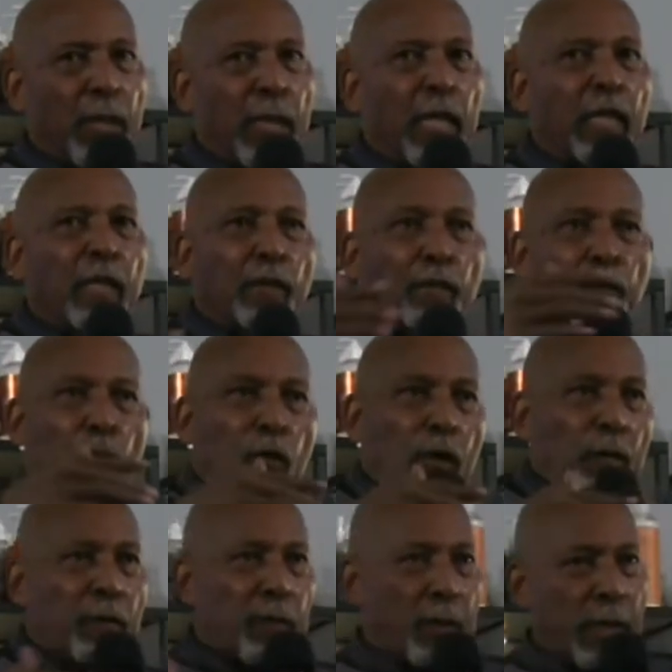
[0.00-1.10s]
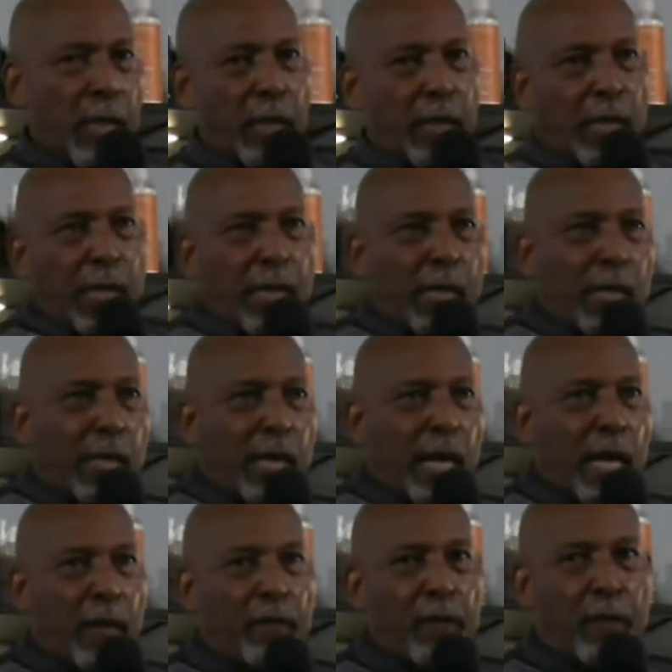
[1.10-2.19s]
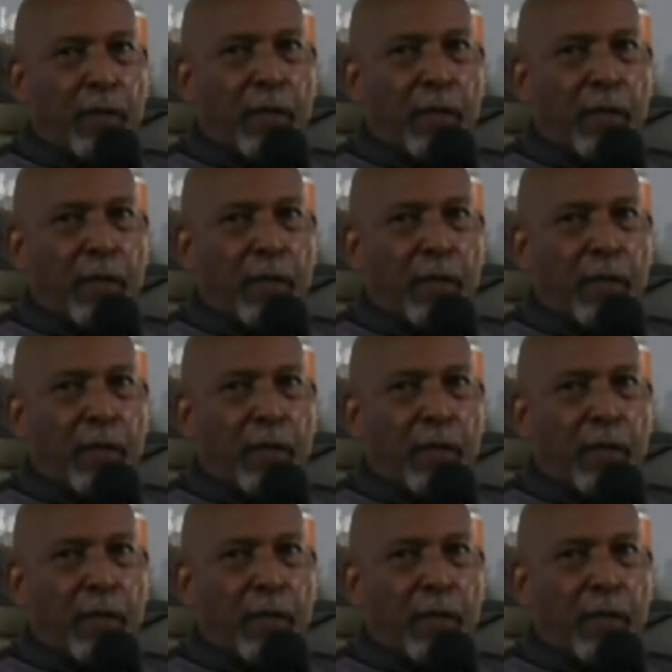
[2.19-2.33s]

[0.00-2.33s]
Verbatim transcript: in the form that they have it